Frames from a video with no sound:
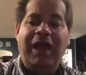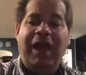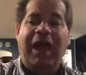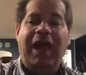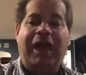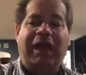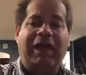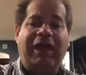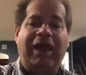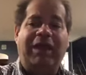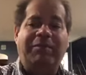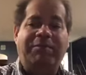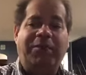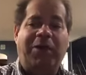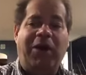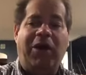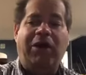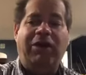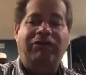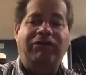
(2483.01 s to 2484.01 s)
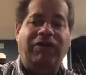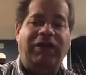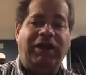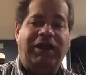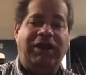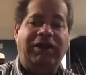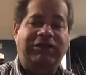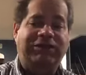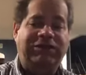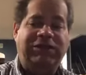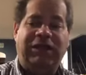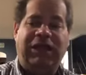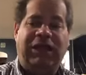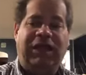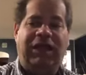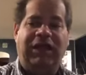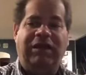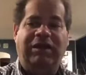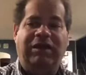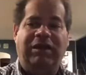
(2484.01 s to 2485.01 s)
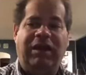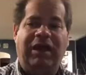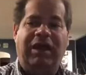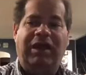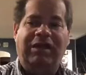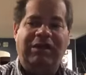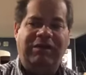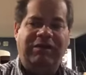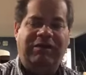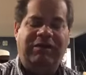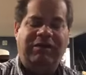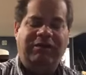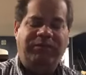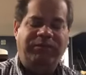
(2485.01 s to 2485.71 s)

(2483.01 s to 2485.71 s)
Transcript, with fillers: And, and part of it is, and, and